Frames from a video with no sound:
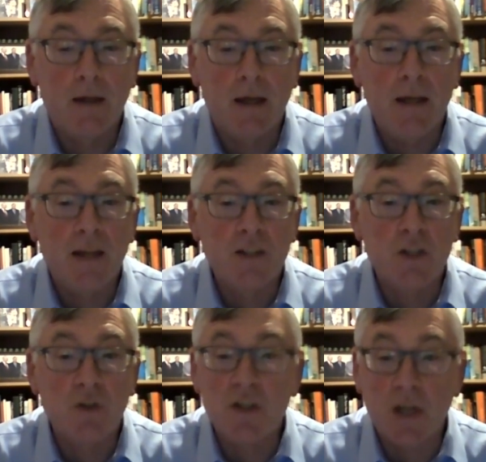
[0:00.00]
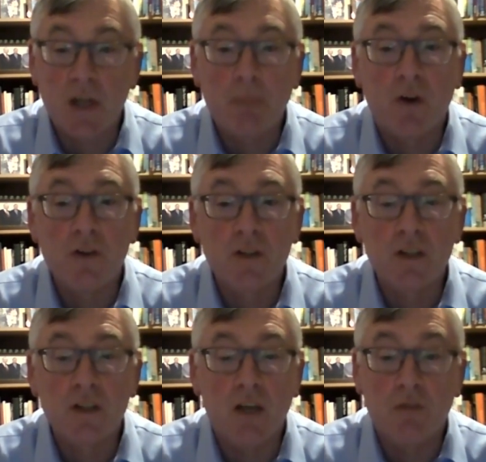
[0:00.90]
a necessary step for us
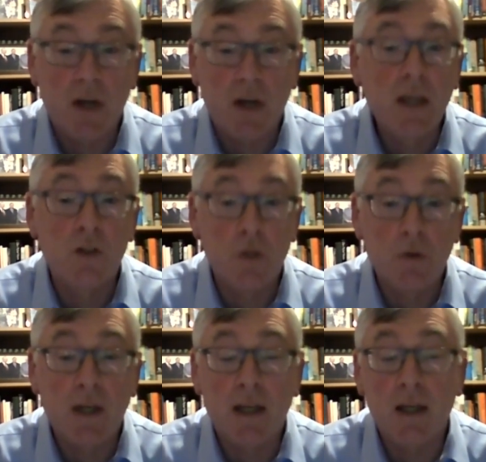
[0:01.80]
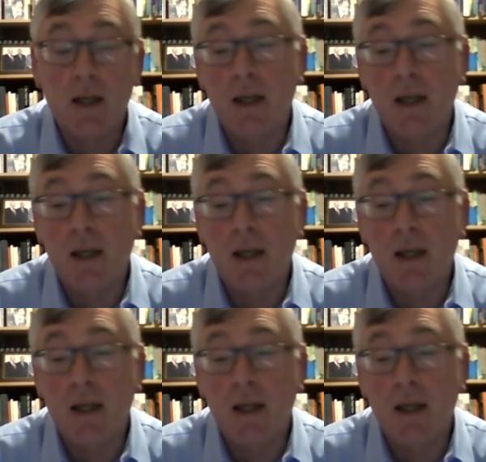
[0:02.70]
and for any country, really.